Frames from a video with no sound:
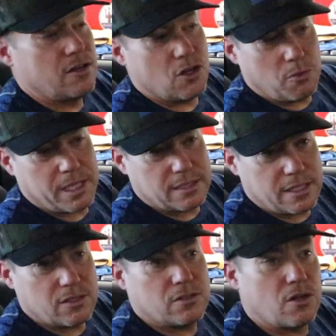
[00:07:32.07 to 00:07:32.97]
No big
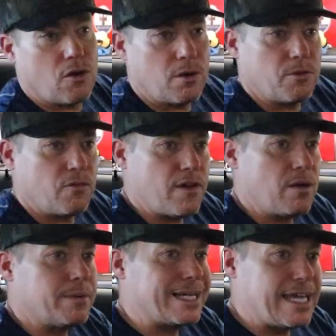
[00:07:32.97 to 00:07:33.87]
deal, no harm, no
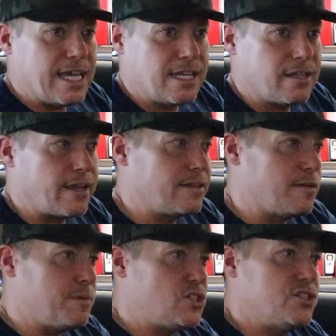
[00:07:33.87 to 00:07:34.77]
foul. But again, like
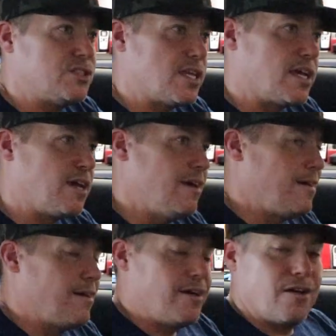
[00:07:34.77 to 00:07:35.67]
the emissions thing,
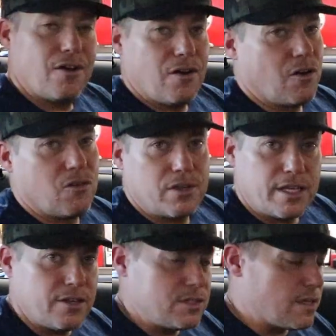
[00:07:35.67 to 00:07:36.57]
over
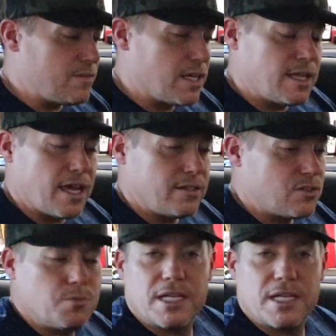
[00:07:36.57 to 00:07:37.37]
the years, I've done that too